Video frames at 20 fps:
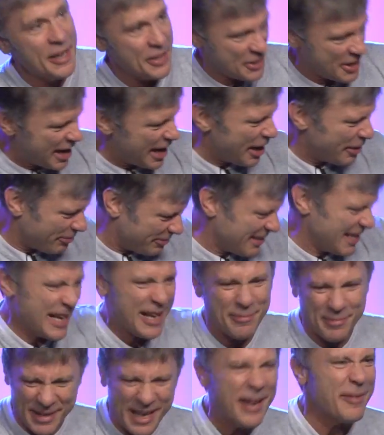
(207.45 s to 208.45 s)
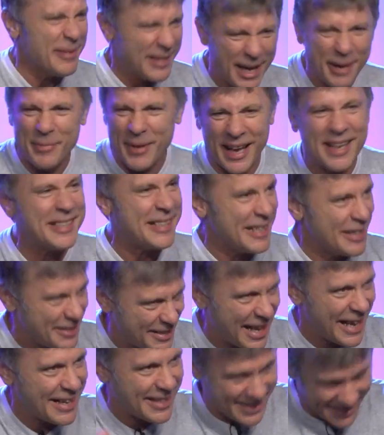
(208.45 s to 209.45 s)
yep, that's
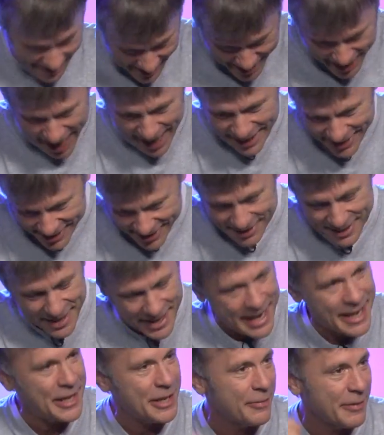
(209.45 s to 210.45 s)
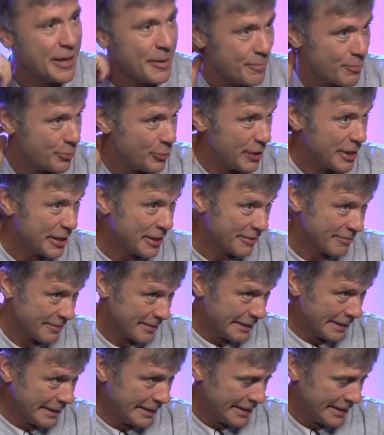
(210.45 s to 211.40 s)
it, that's the end of it." Brilliant.